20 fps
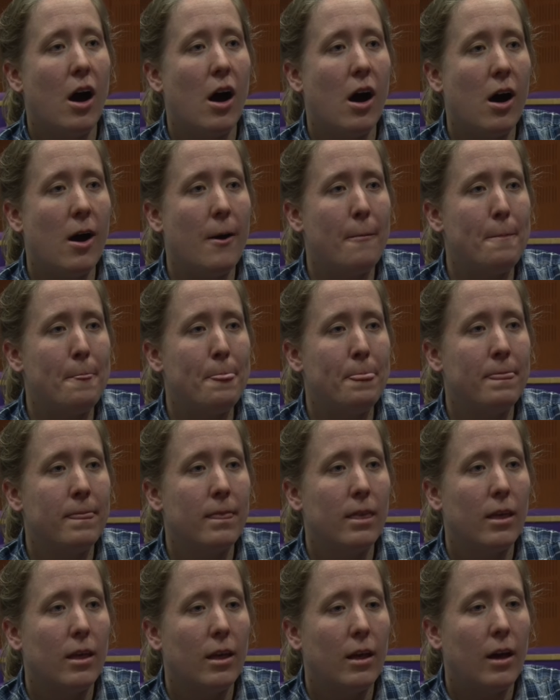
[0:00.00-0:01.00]
Um,
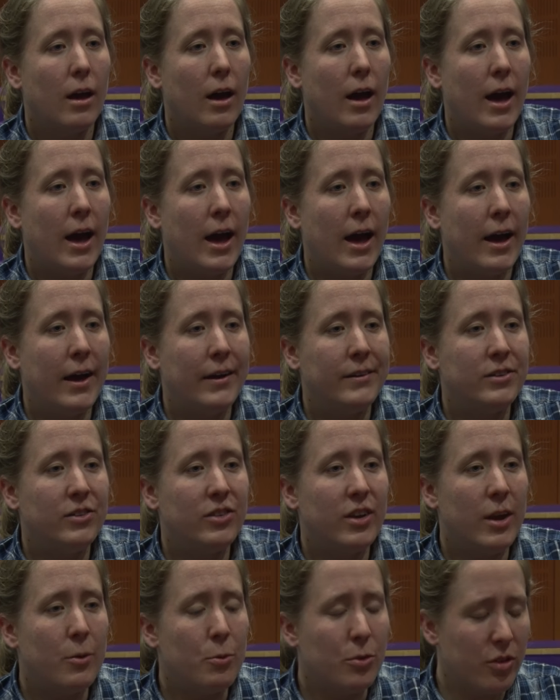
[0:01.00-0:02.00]

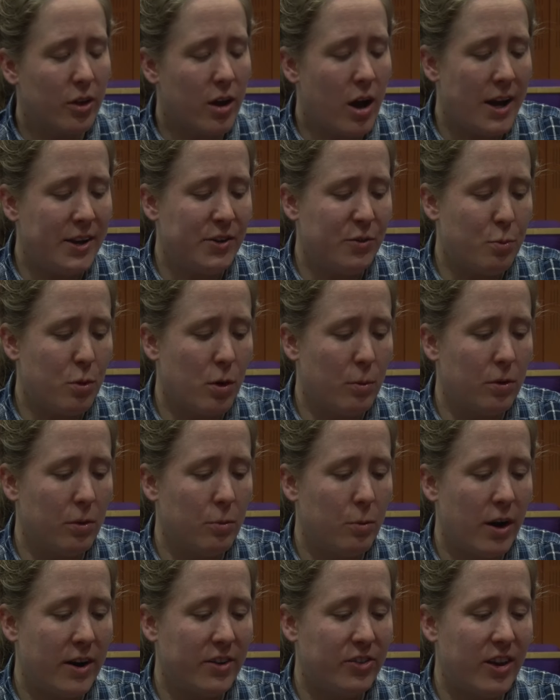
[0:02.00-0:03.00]
and it was the kind of
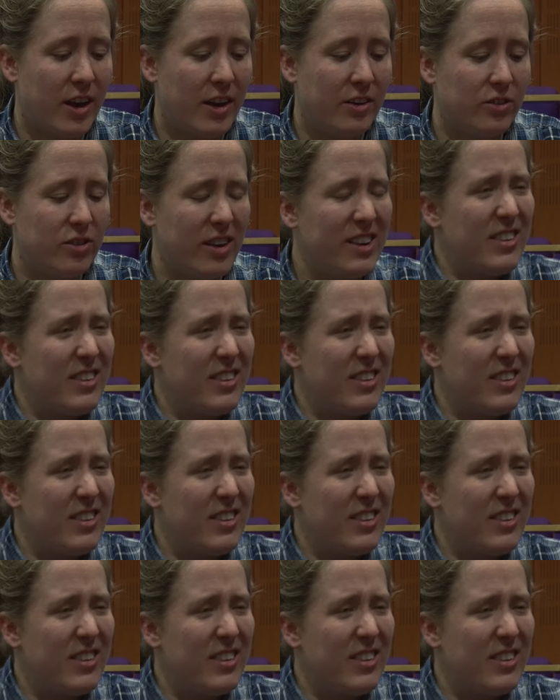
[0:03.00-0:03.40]
problem where it says,